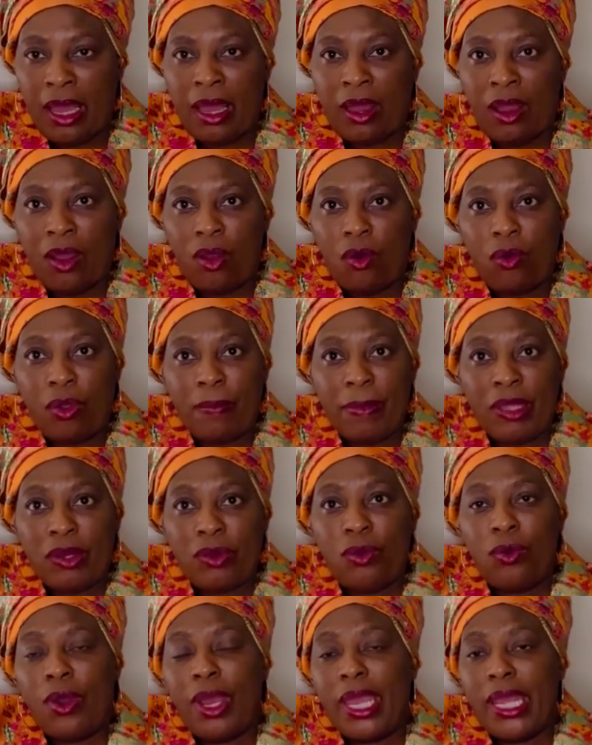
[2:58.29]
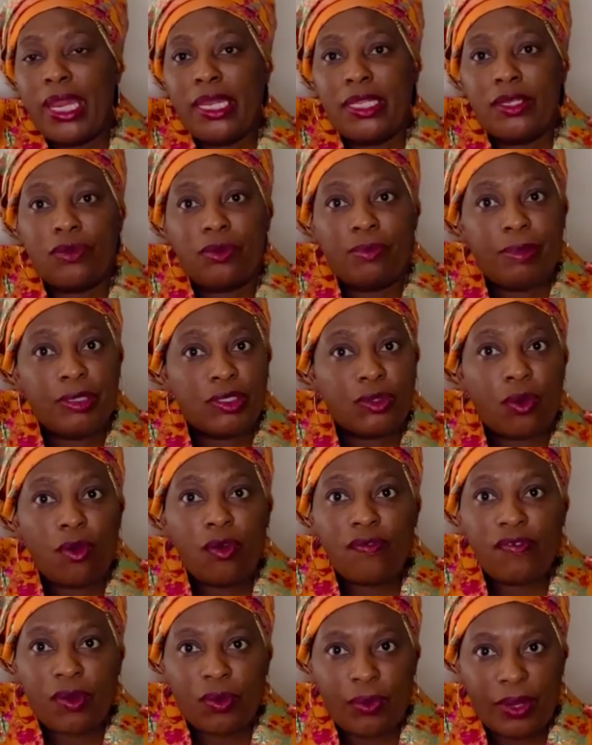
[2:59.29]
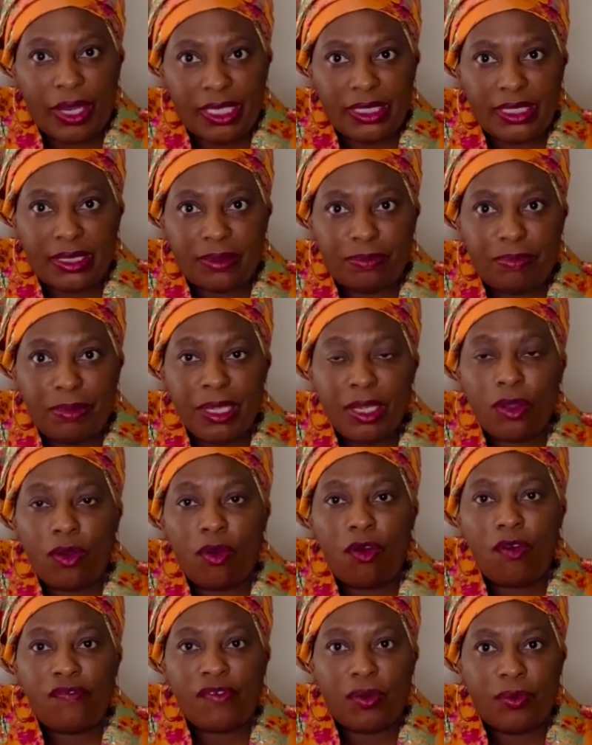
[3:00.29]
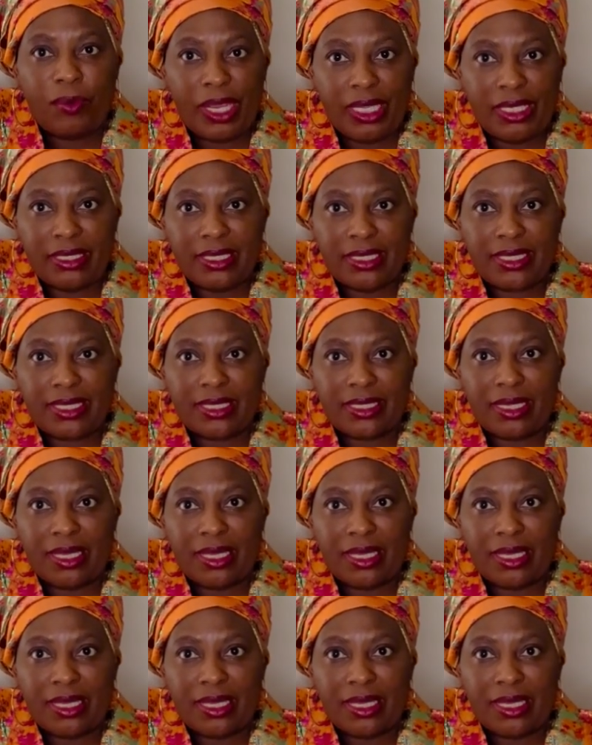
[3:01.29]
Women who are a little bit overweight, being overweight